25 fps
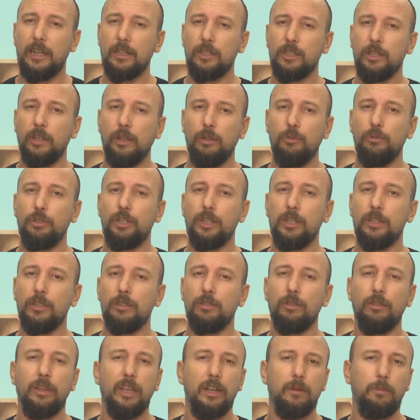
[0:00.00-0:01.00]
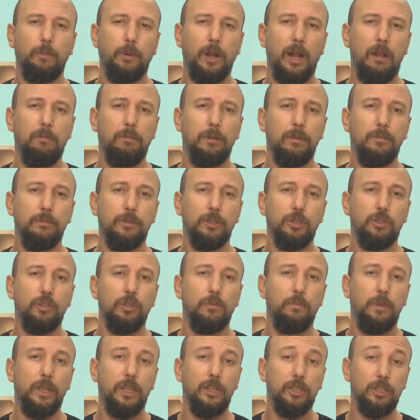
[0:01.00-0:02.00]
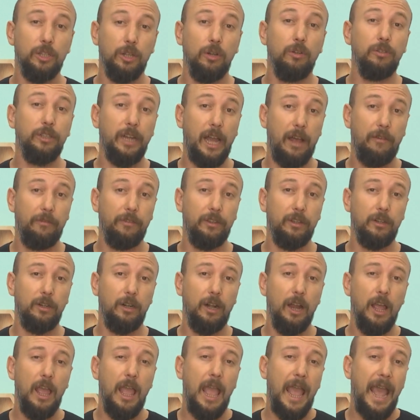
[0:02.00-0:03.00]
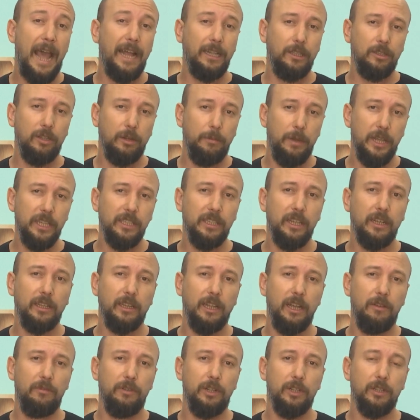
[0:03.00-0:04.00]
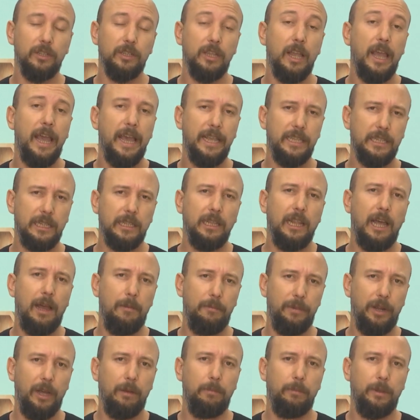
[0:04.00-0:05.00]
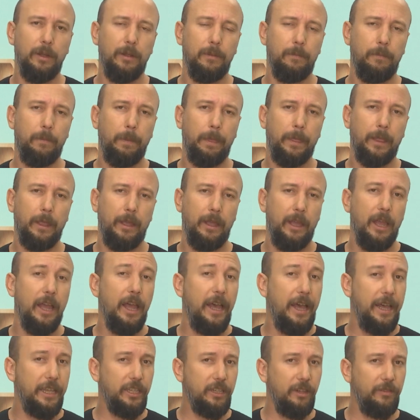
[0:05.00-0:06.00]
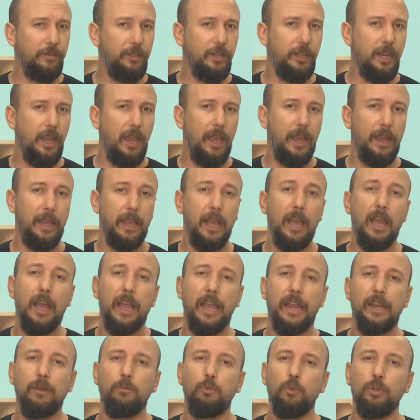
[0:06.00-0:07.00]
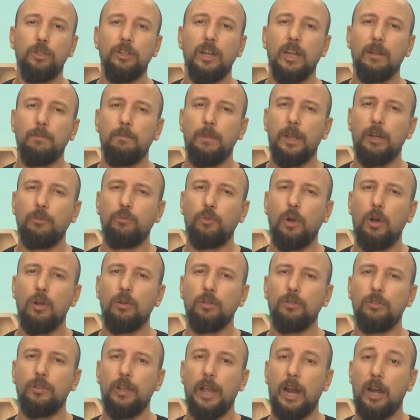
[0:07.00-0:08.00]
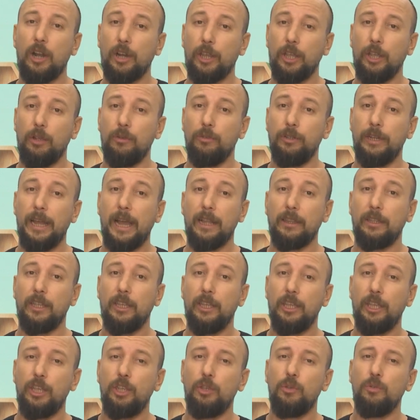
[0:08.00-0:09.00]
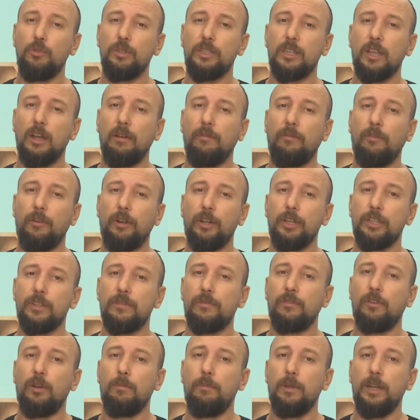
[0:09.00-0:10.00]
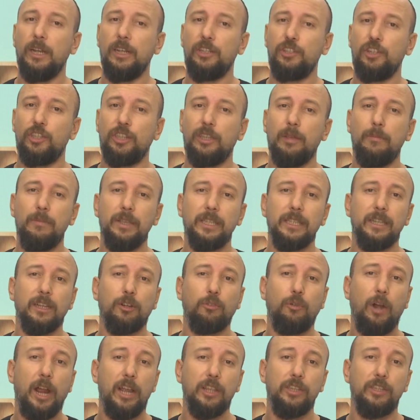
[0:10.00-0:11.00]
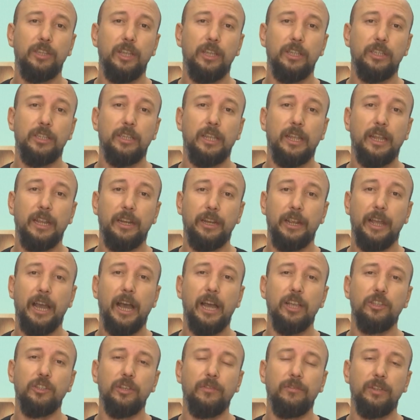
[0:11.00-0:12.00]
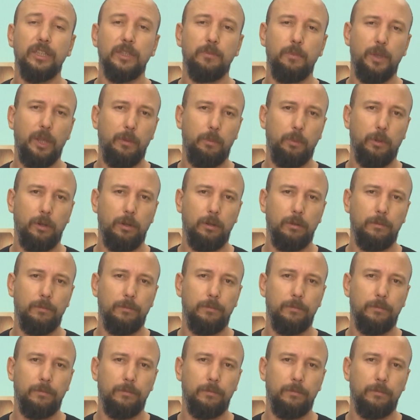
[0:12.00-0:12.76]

solutions to their problems should be sought after at domestic levels has climbed up. As of today, it would not be wrong to argue that the EU suffers from a legitimacy crisis in the eyes of its people.